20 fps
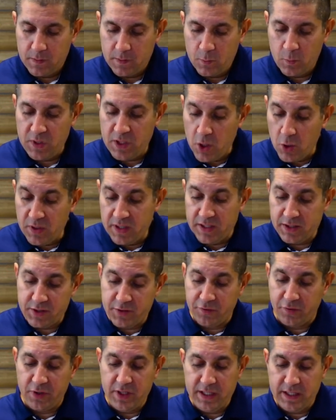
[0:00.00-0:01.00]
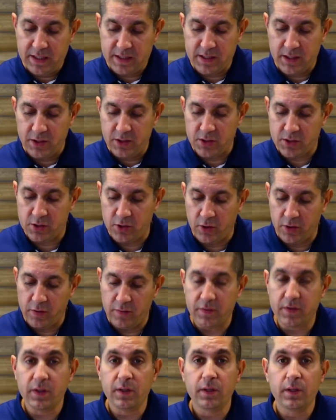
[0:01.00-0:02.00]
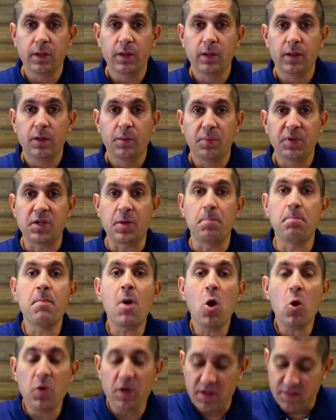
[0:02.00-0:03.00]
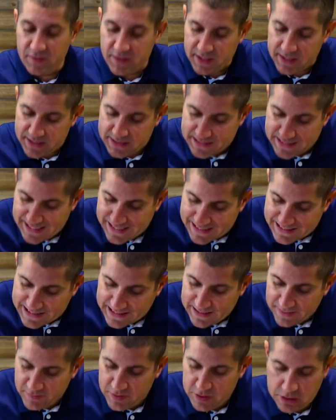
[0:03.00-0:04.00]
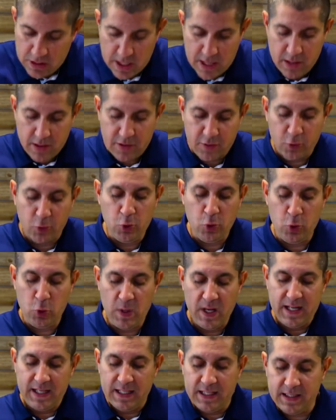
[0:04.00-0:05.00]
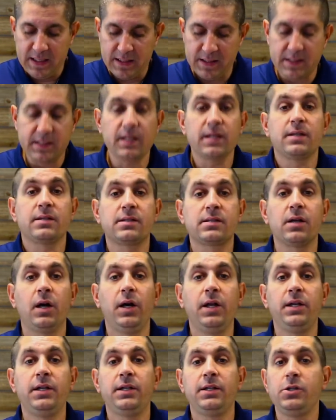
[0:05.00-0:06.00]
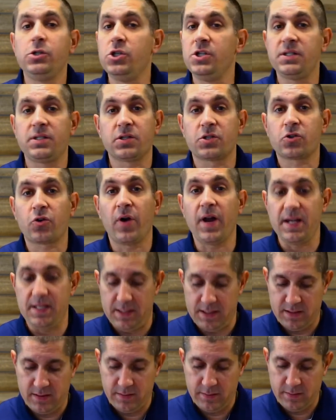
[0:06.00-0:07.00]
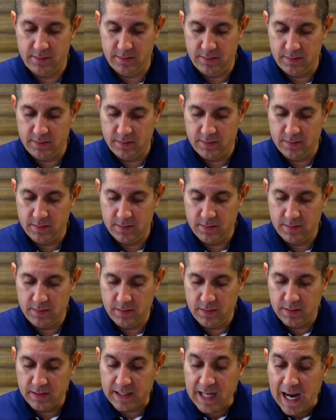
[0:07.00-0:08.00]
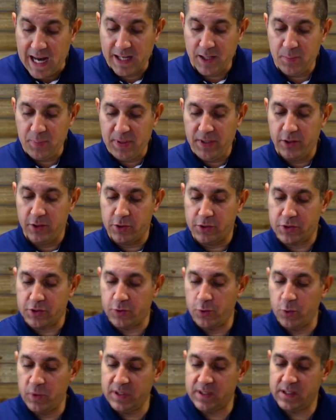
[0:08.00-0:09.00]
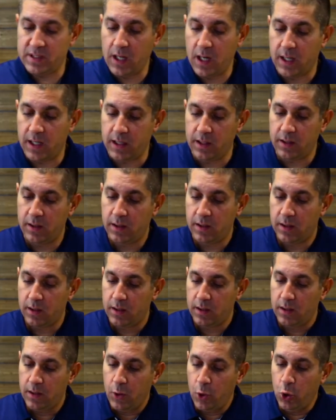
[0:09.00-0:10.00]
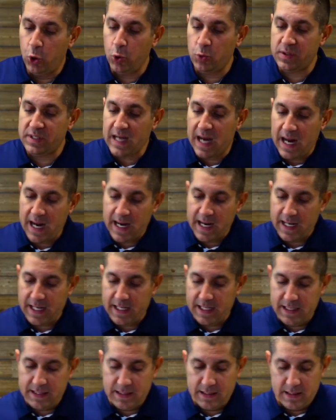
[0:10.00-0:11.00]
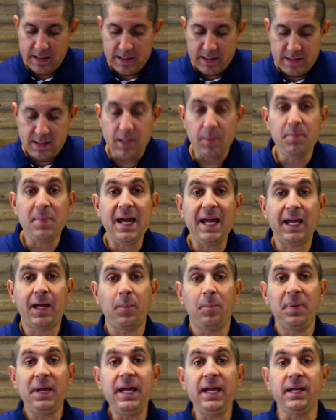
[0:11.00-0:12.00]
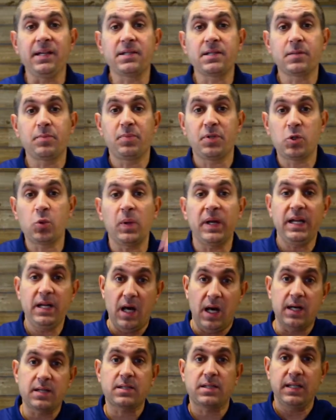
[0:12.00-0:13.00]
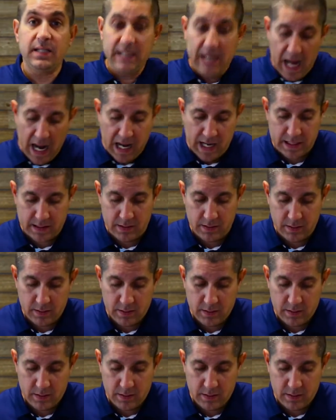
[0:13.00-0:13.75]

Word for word: We know that it's free and it's undeserved, but the mode of it is it is given through his son, Jesus Christ. God appears through his son who died to make peace between us and God.